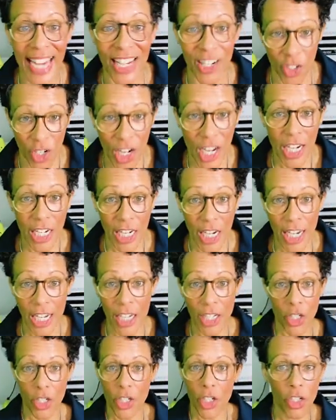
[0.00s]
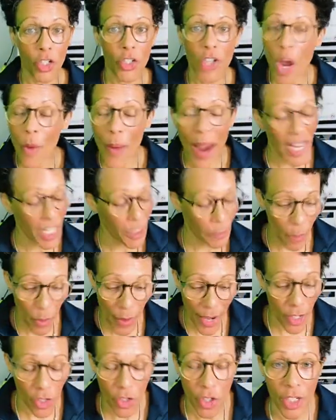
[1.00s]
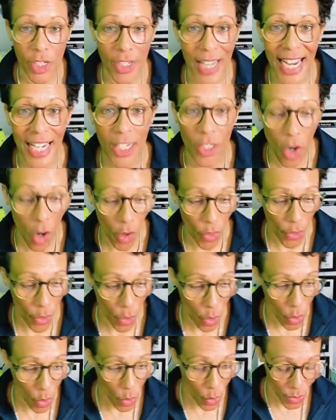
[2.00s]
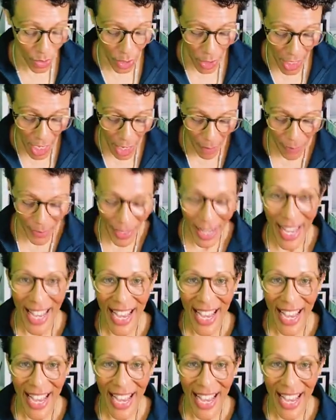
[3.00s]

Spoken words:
H. There's no expiration date on the course, no.